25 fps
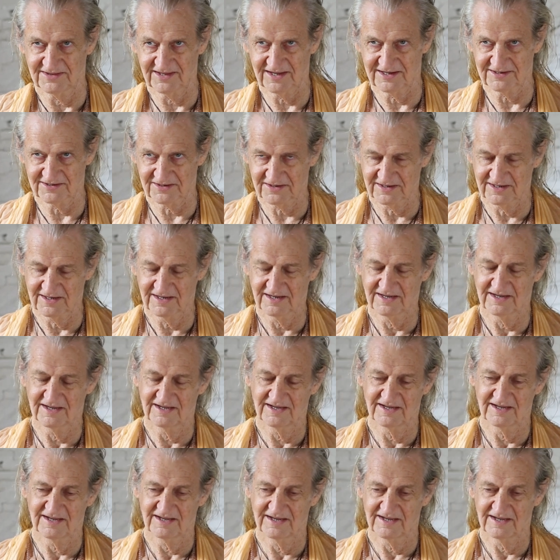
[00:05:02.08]
that,
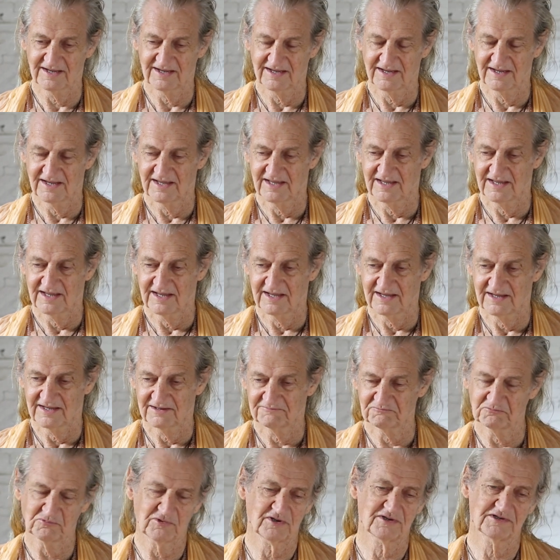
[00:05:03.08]

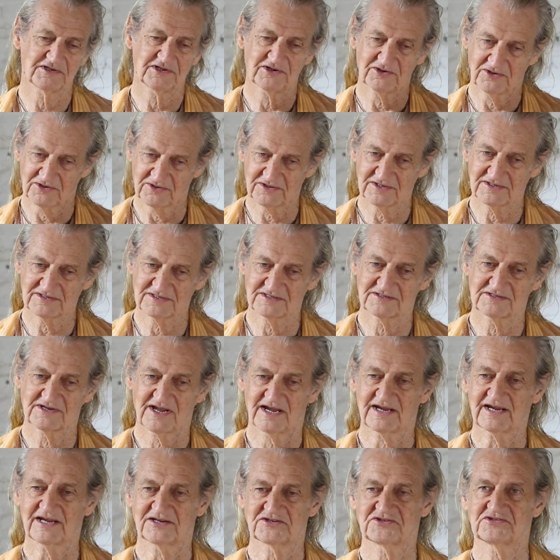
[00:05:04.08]
well, this is
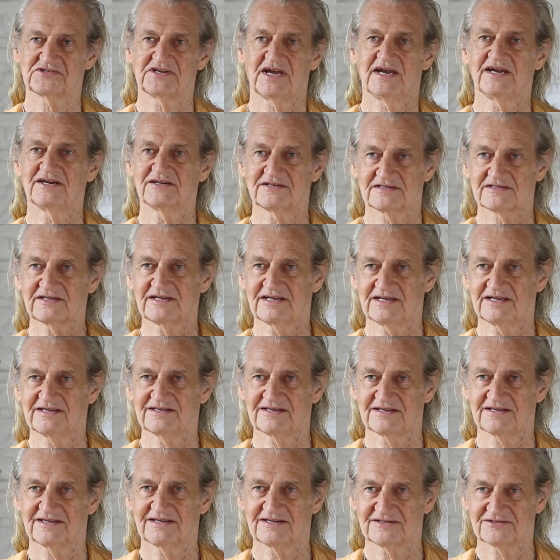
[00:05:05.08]
like a saint,
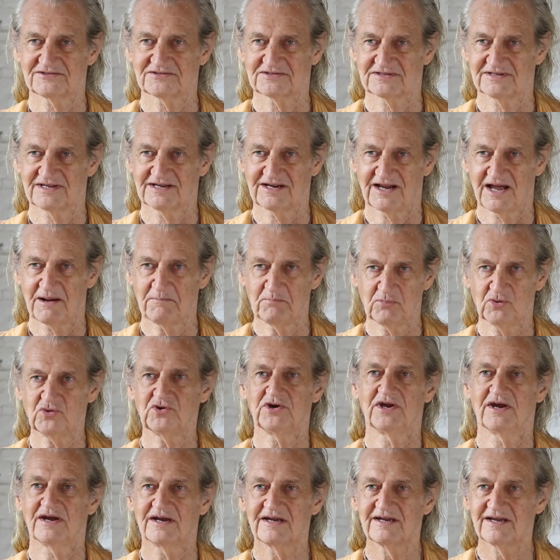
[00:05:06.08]
it's a
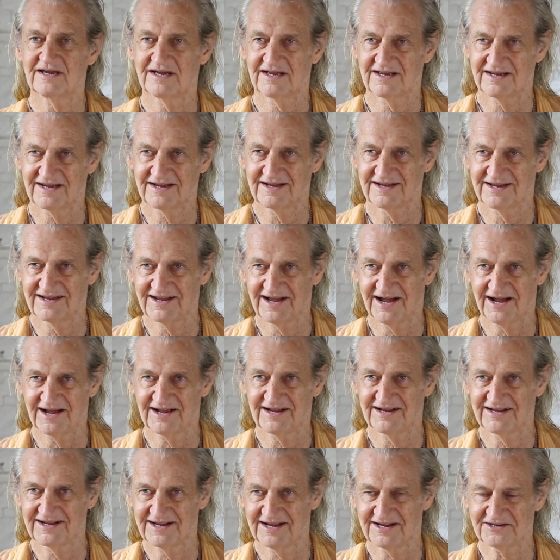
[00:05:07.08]
Buddha,
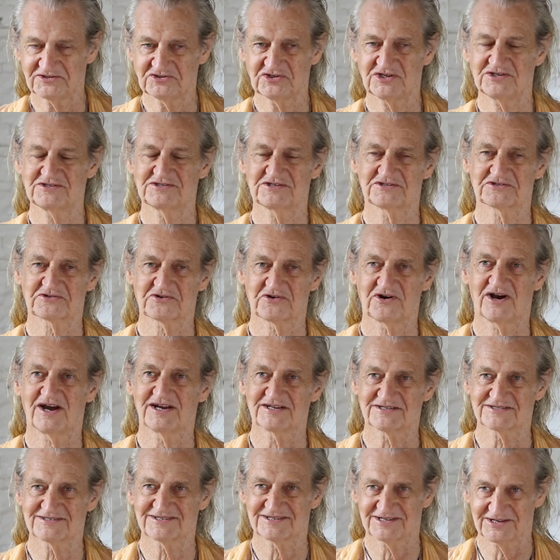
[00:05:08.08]
a Jesus
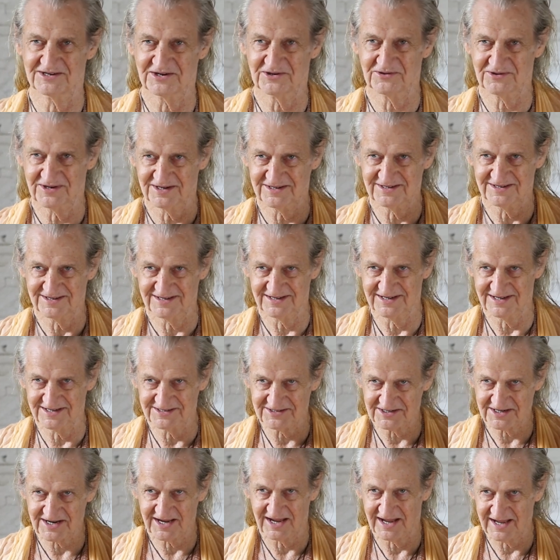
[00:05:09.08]
Christ, an
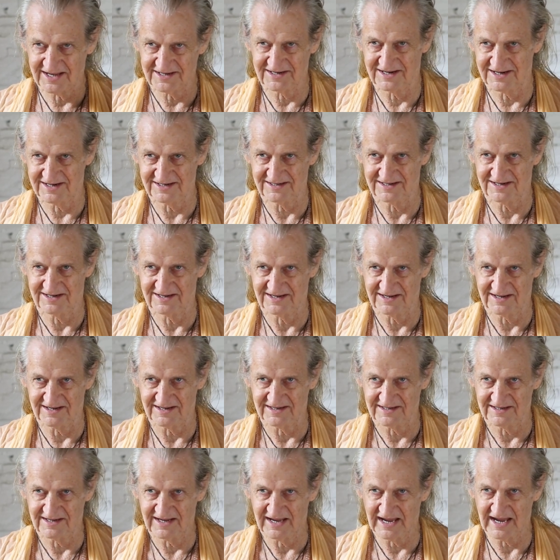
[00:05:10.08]
incarnate,
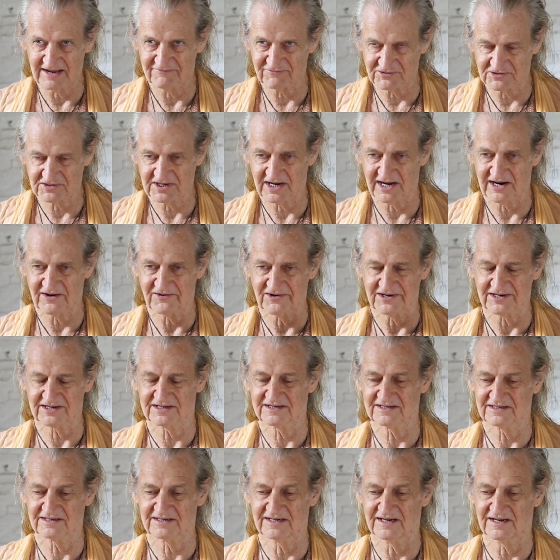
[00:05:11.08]

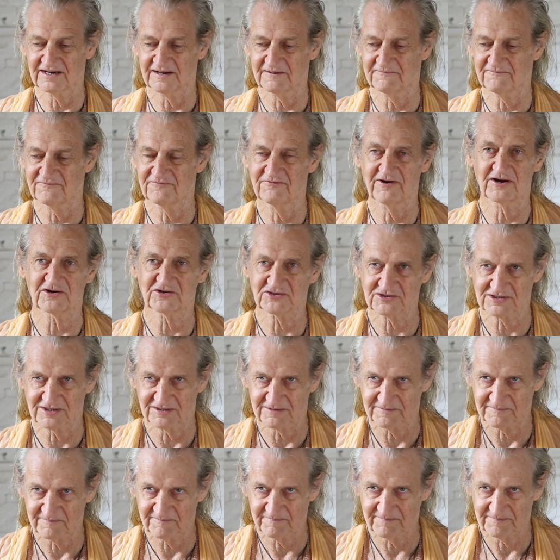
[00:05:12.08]
avataric
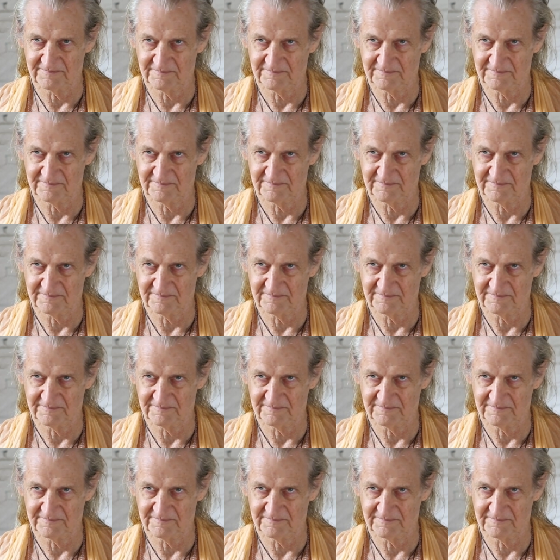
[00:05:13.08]
function.